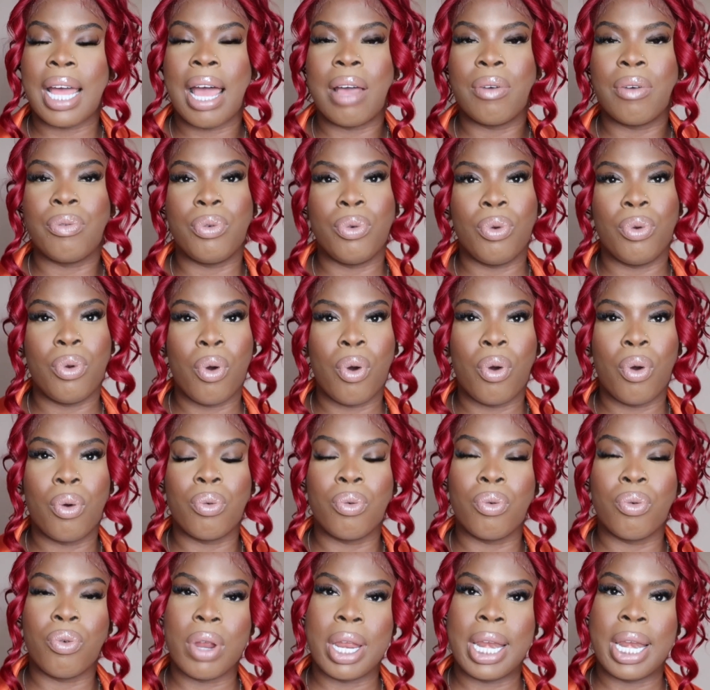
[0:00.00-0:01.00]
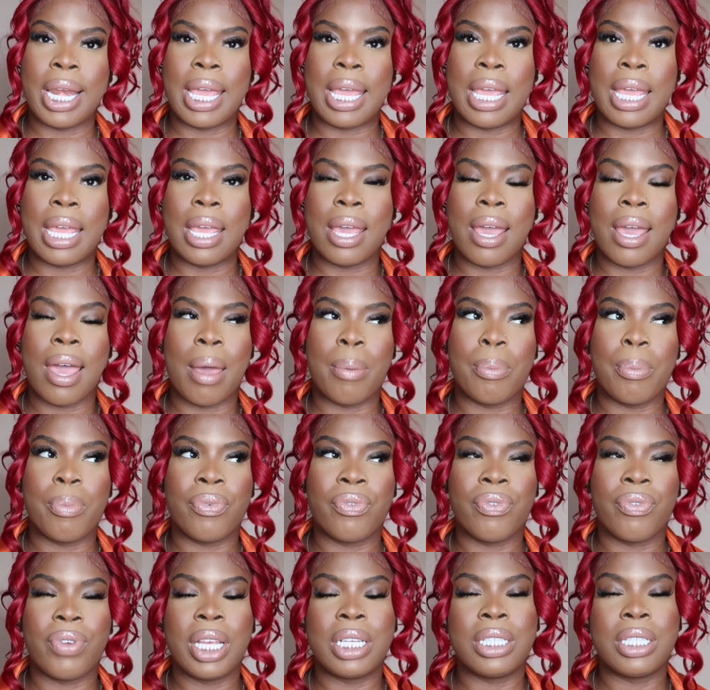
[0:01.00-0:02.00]
I've not really
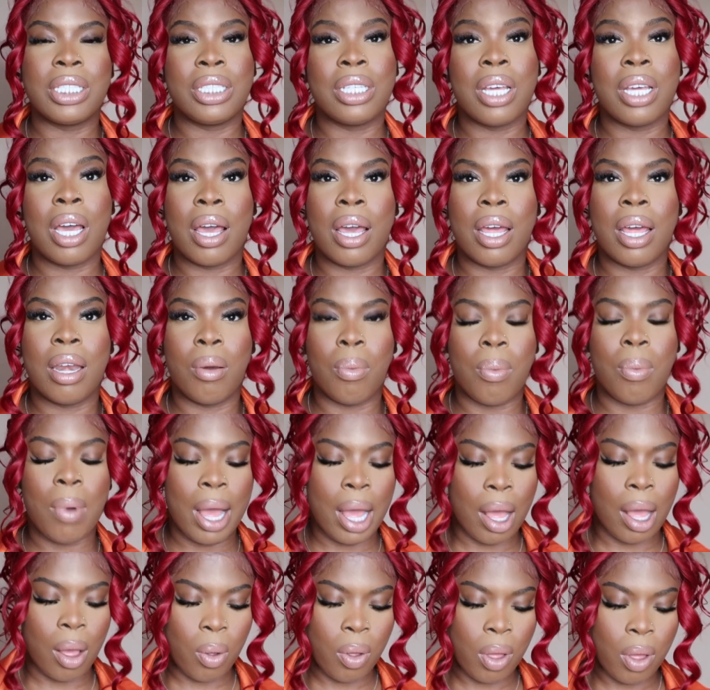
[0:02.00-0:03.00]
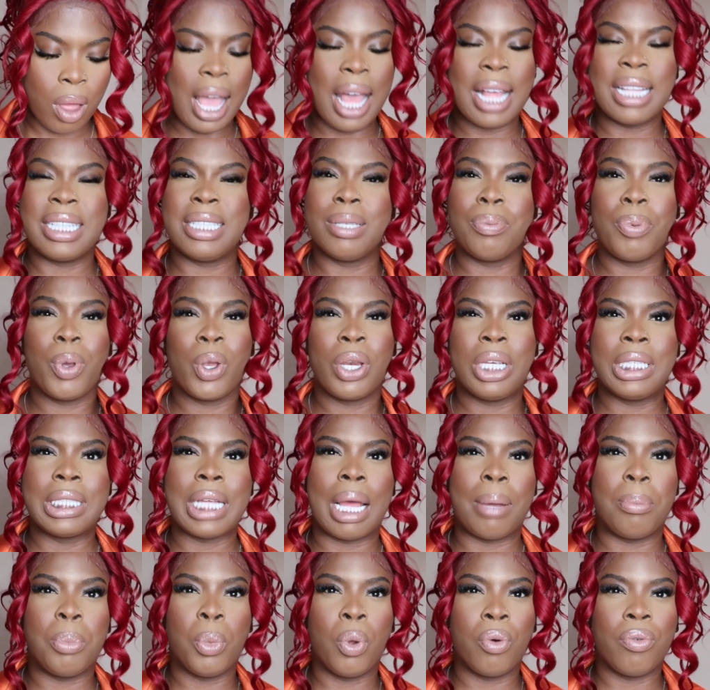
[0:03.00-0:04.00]
featured her in a while, and to be honest
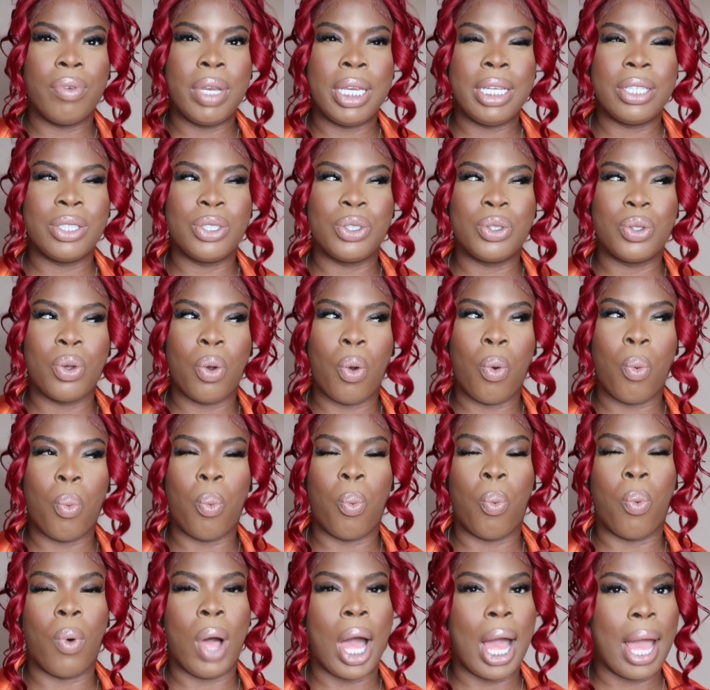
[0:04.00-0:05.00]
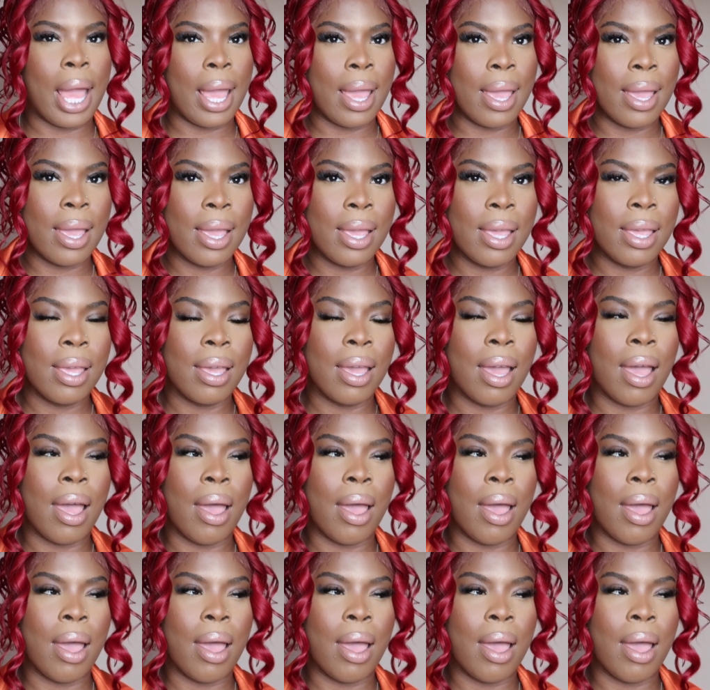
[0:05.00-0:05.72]
I'm not really sure why,